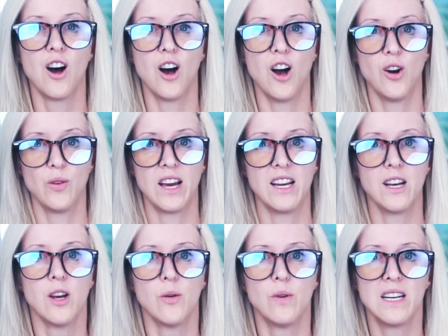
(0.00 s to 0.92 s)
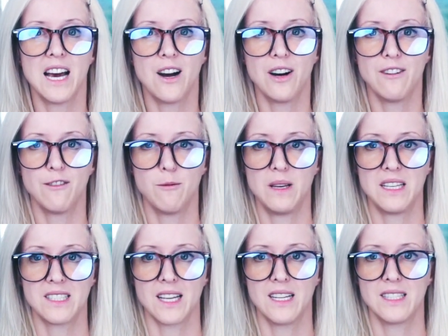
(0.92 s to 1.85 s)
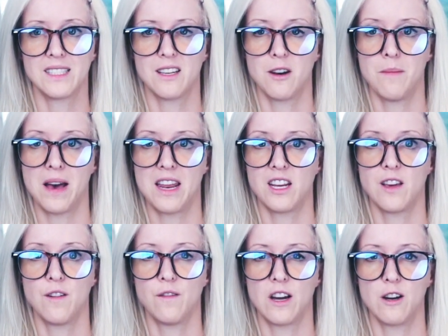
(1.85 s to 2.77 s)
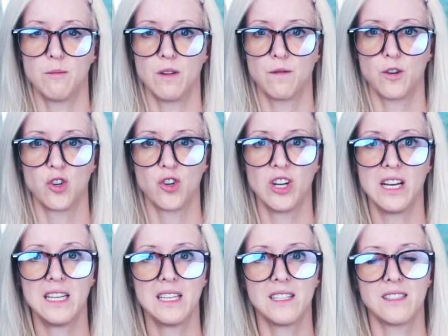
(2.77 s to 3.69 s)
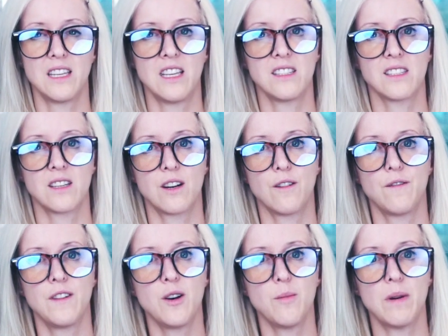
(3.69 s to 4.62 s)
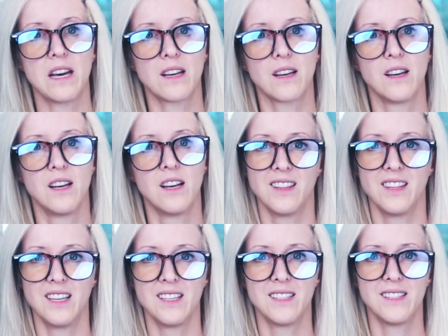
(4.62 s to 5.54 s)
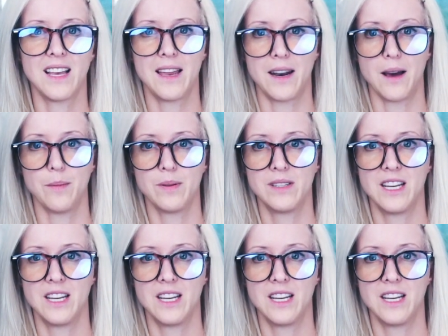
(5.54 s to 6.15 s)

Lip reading: Alright, we now have a baseline cinematic environment for creating scenes that are filmic. This setup